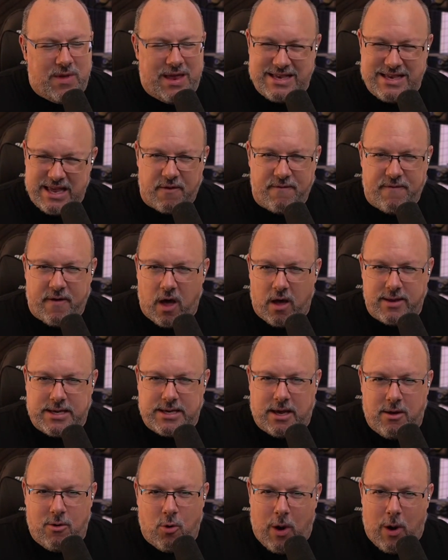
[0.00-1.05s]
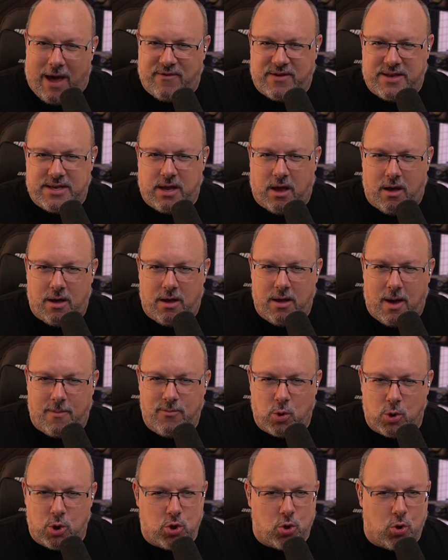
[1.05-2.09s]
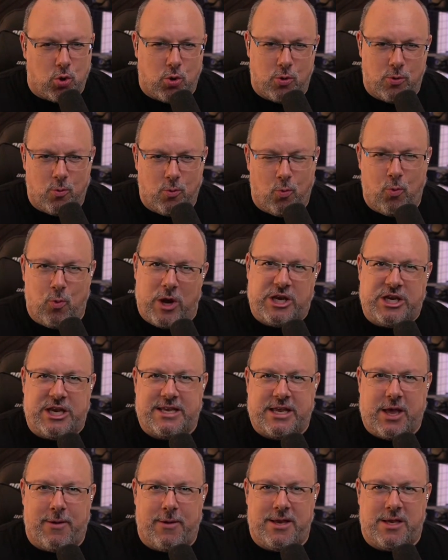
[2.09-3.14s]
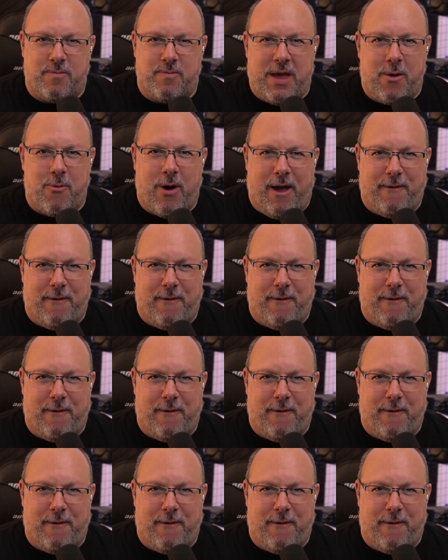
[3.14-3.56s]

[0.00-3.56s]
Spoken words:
Is it Avata or Avatar? I'm not sure which it's going to be.